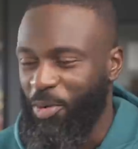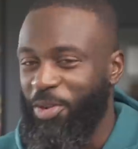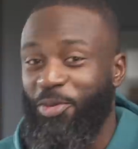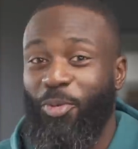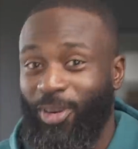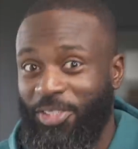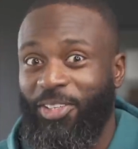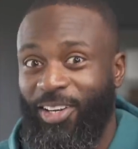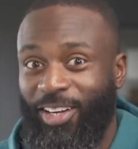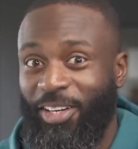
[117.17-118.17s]
but when you wash
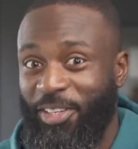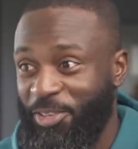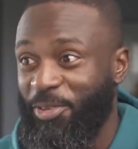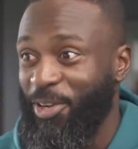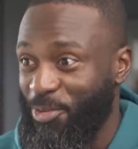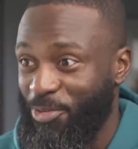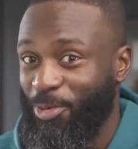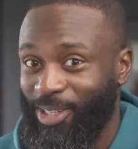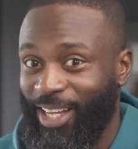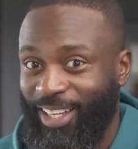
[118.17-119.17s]
your car and then you get a
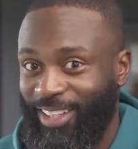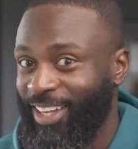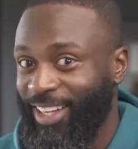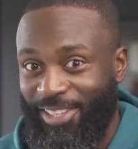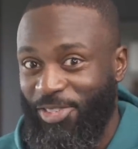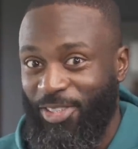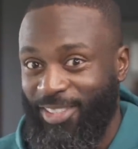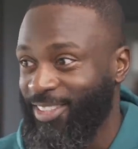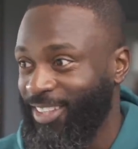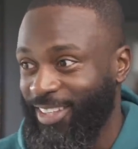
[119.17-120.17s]
full tank, like it's
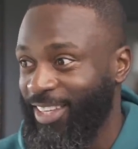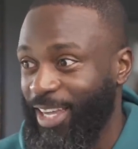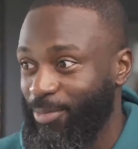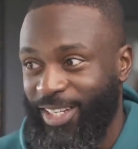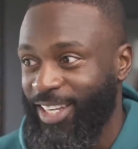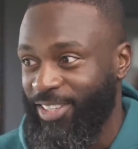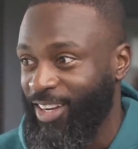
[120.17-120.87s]
just game changer.